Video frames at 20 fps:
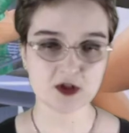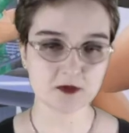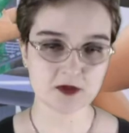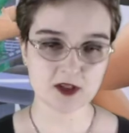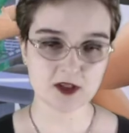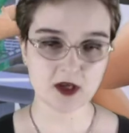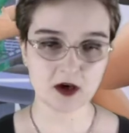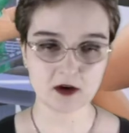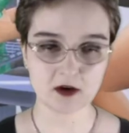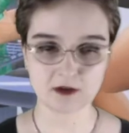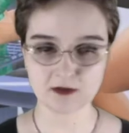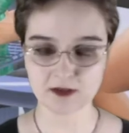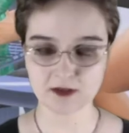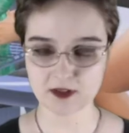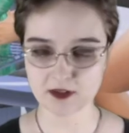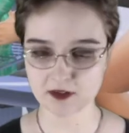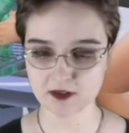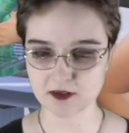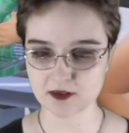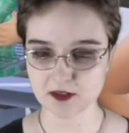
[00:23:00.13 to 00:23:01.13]
himself
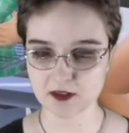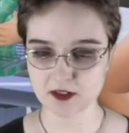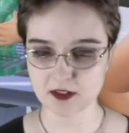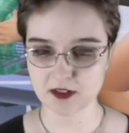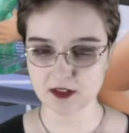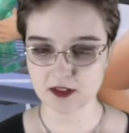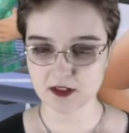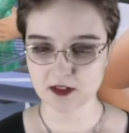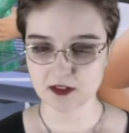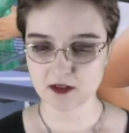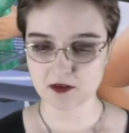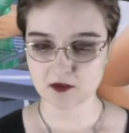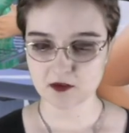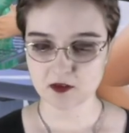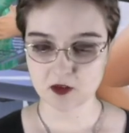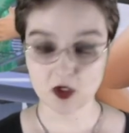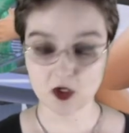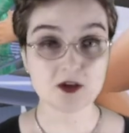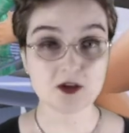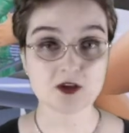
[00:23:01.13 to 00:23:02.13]
and
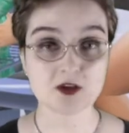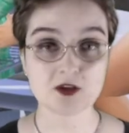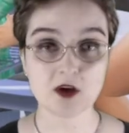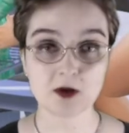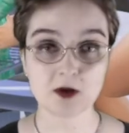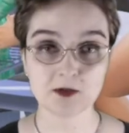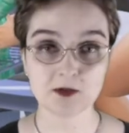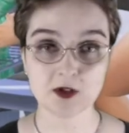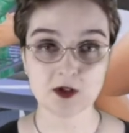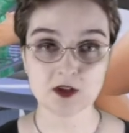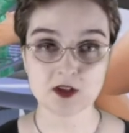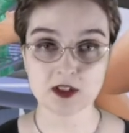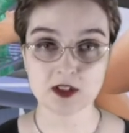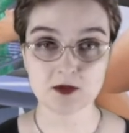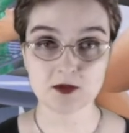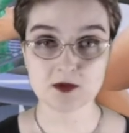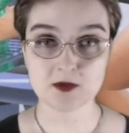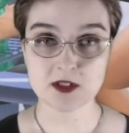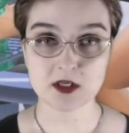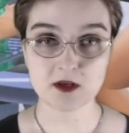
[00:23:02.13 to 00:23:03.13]
not stop touching
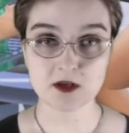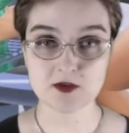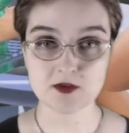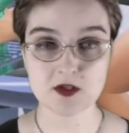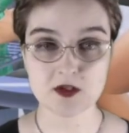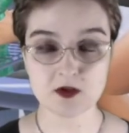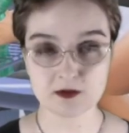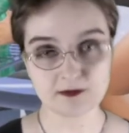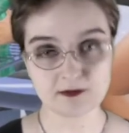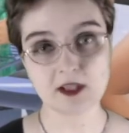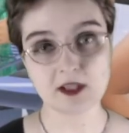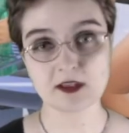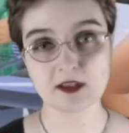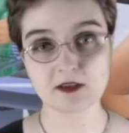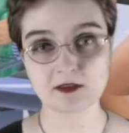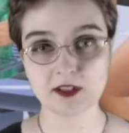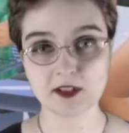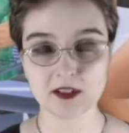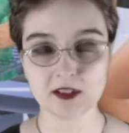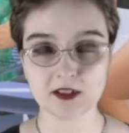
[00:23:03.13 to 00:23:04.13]
himself. So
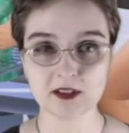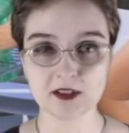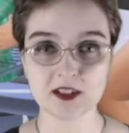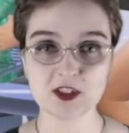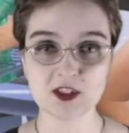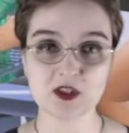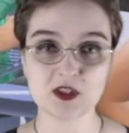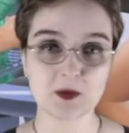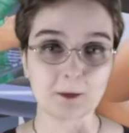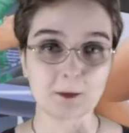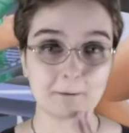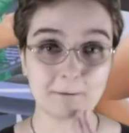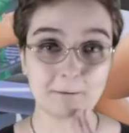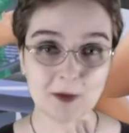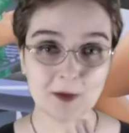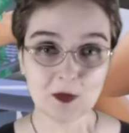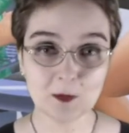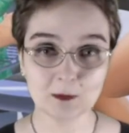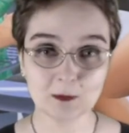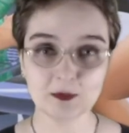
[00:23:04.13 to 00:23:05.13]
effectively an addiction
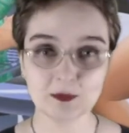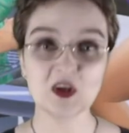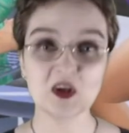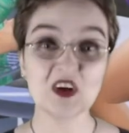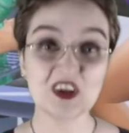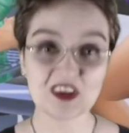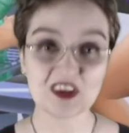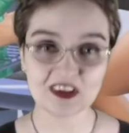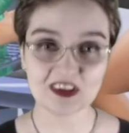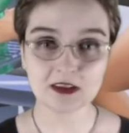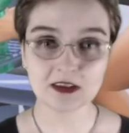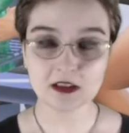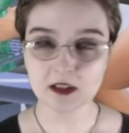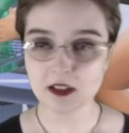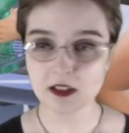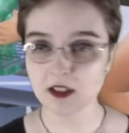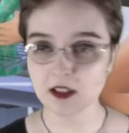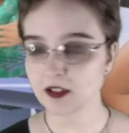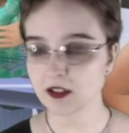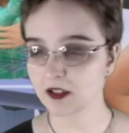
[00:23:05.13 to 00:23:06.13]
to porn.
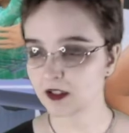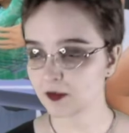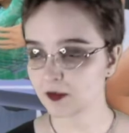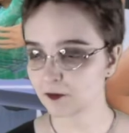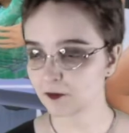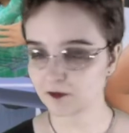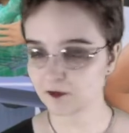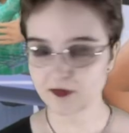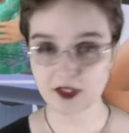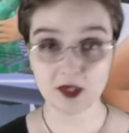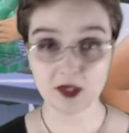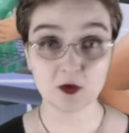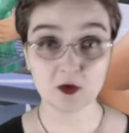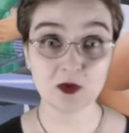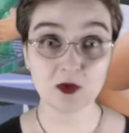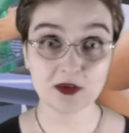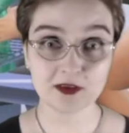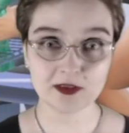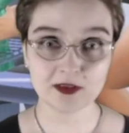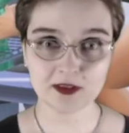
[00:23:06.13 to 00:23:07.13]
That
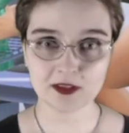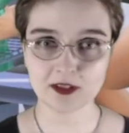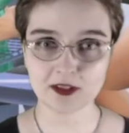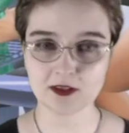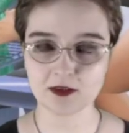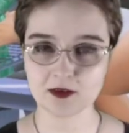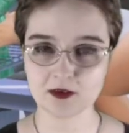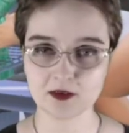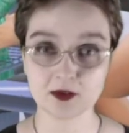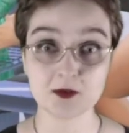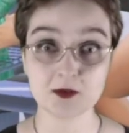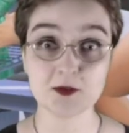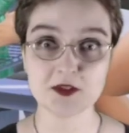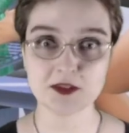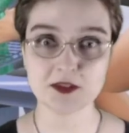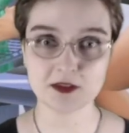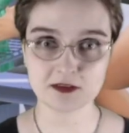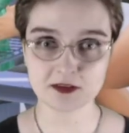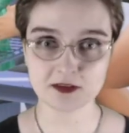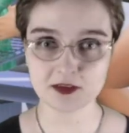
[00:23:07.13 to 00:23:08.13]
word that YouTube's
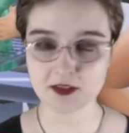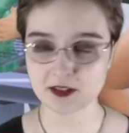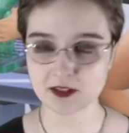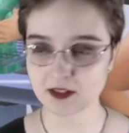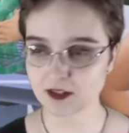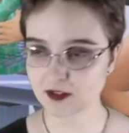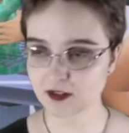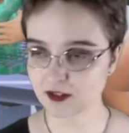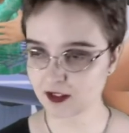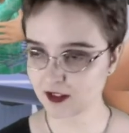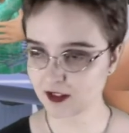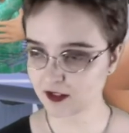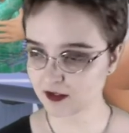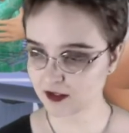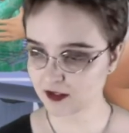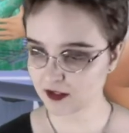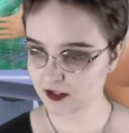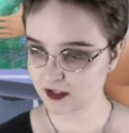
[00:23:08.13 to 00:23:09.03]
definitely gonna hate.